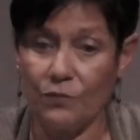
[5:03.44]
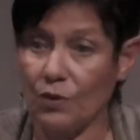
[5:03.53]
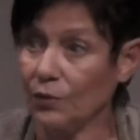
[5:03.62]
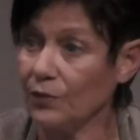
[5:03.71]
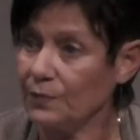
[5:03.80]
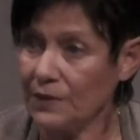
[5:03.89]

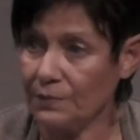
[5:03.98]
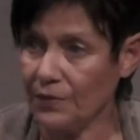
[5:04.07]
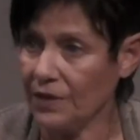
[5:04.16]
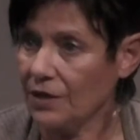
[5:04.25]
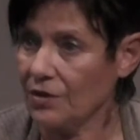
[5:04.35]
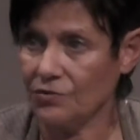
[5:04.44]
work with people
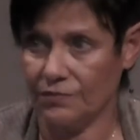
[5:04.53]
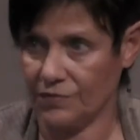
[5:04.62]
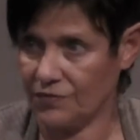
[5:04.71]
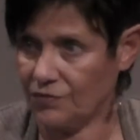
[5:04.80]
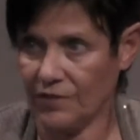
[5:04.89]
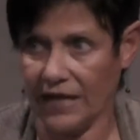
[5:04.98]
that are
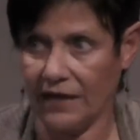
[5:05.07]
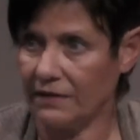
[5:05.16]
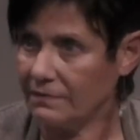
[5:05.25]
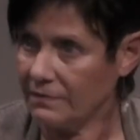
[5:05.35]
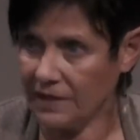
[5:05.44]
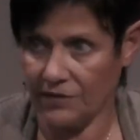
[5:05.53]
straight,
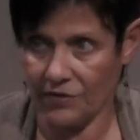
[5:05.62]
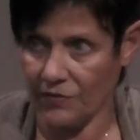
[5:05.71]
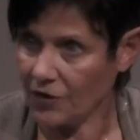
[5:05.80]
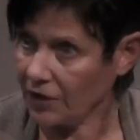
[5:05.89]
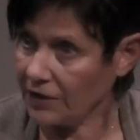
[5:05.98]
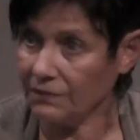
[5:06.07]
either they're